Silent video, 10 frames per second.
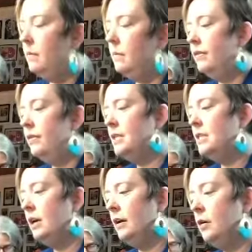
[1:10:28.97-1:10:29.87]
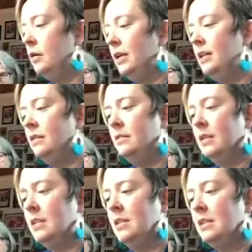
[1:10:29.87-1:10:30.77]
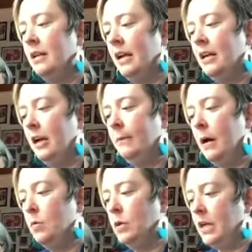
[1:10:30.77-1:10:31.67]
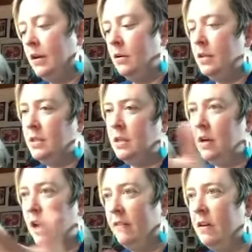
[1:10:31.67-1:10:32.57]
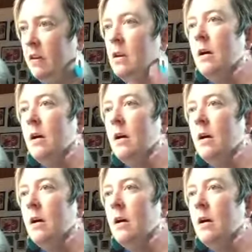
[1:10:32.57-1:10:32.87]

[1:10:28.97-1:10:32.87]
But this is a 98-pound, which I don't consider heavy.